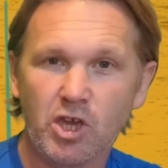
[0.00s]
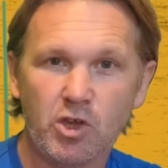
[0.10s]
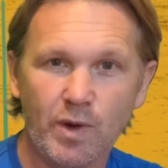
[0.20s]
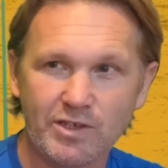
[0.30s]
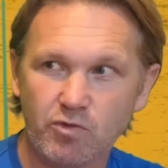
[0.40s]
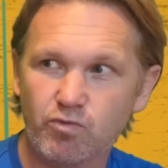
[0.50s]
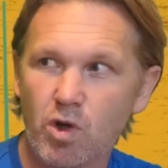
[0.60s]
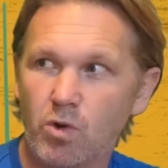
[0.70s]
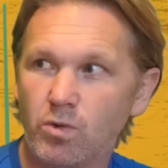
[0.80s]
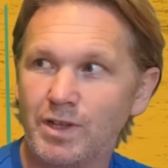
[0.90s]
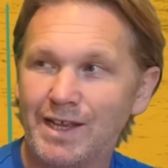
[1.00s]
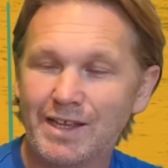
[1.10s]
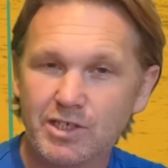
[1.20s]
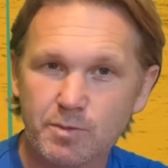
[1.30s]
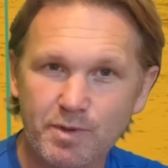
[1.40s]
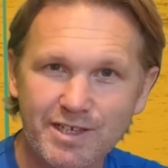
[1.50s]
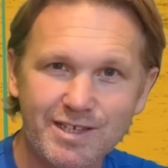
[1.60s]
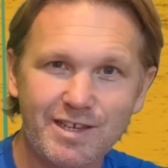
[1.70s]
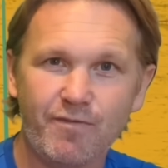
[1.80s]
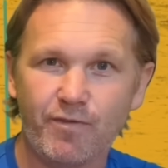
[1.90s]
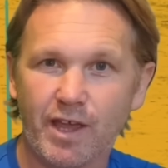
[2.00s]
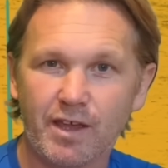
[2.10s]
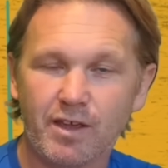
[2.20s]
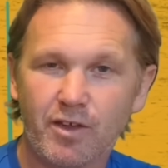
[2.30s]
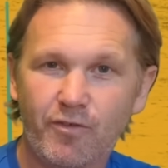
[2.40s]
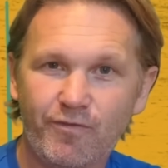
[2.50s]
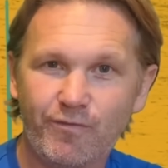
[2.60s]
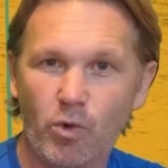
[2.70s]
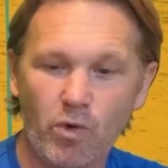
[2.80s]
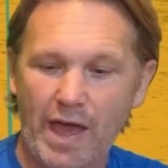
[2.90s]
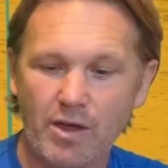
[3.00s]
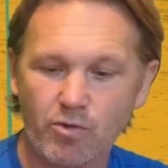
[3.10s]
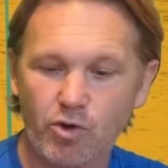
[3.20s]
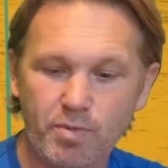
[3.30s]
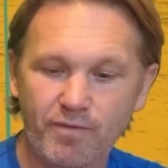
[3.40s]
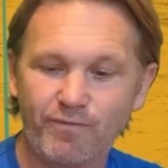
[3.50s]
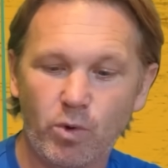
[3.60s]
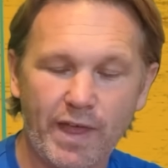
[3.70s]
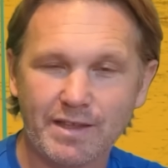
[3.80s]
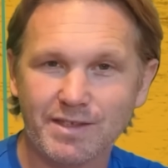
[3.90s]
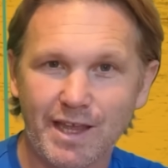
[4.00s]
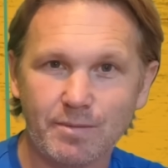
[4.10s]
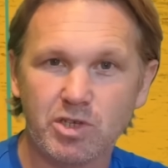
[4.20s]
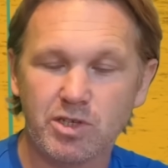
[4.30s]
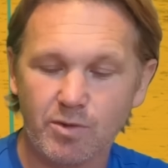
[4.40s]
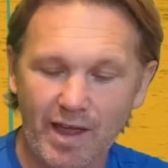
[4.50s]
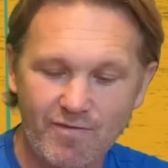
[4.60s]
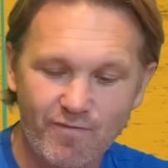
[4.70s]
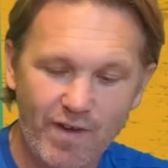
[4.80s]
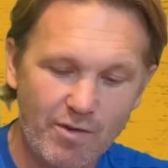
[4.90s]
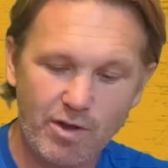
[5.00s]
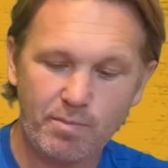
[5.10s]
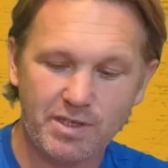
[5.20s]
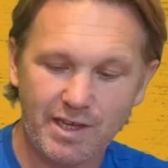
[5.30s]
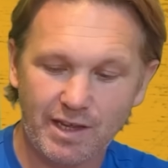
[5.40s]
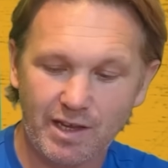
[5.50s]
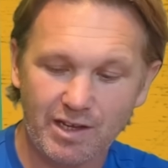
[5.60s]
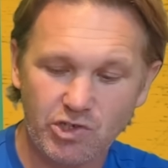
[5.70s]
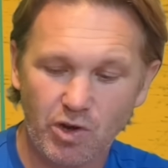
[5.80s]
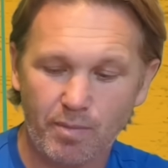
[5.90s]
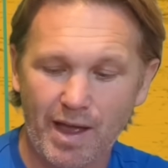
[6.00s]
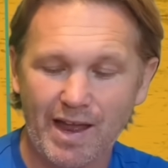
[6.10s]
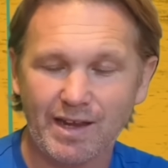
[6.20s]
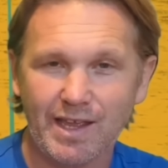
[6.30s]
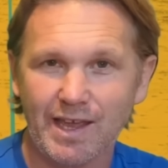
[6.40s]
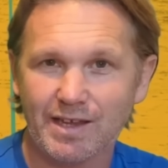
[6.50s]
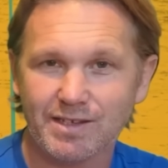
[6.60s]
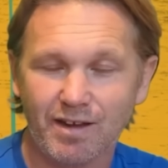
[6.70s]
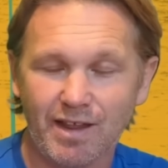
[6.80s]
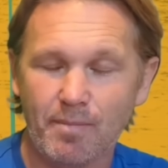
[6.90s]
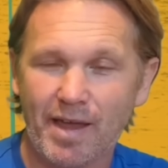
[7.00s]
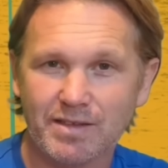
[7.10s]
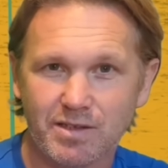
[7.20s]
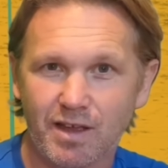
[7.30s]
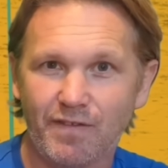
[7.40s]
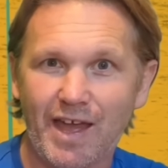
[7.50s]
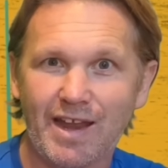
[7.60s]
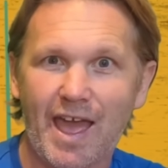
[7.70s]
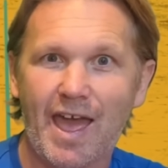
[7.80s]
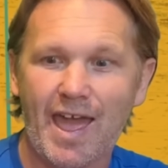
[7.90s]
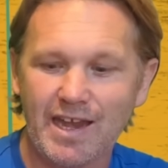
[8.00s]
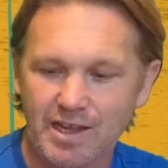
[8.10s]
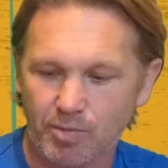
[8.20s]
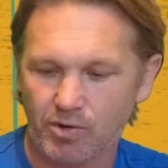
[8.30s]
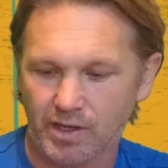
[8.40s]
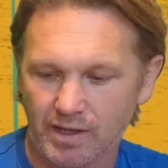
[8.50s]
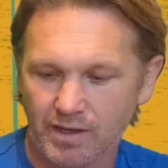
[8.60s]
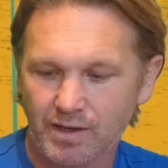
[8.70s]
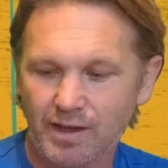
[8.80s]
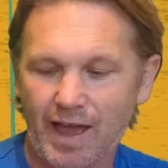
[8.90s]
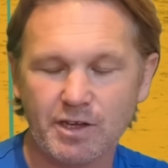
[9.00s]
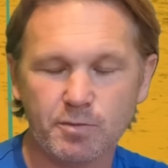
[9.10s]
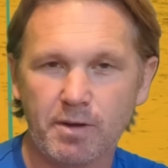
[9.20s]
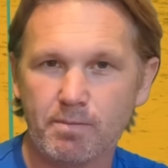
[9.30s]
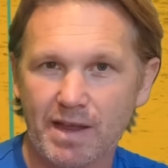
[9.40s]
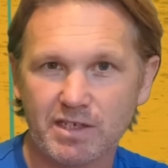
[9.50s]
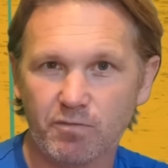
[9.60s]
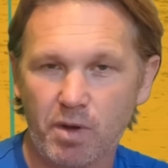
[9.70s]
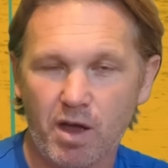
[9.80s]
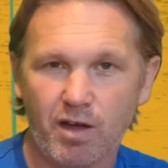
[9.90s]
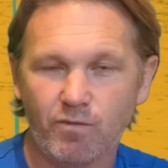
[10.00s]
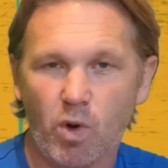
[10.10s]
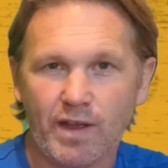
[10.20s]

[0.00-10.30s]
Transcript: who has a role specific for that group and for that team to do a very particular job. And he has done it better than anybody and has been a massive part of why